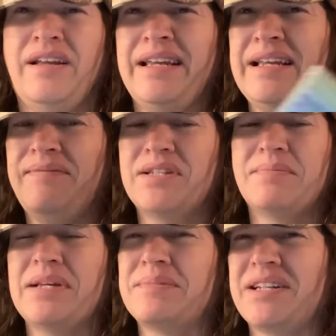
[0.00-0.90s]
even
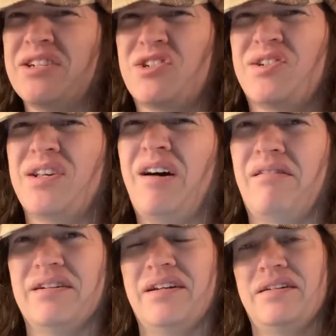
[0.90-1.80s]
sometimes an extra song
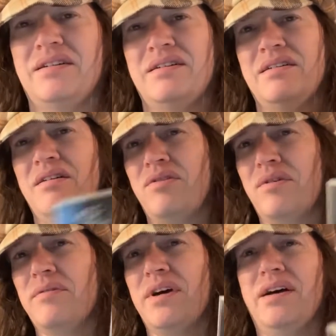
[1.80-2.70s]

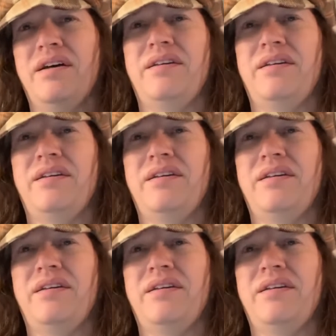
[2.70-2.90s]
thrown on.